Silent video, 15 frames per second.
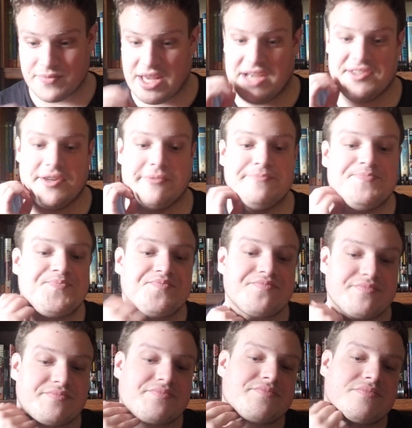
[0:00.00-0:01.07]
Kessel.
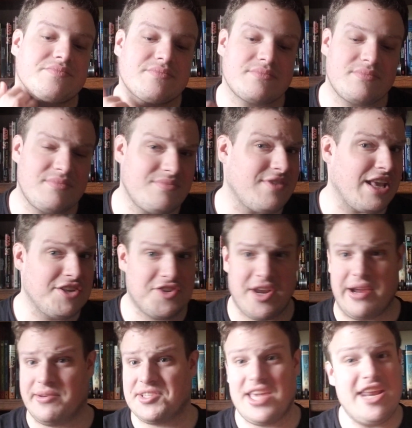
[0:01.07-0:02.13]
So
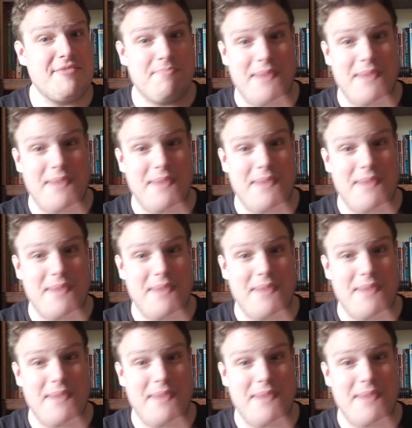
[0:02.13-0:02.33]
anyways, getting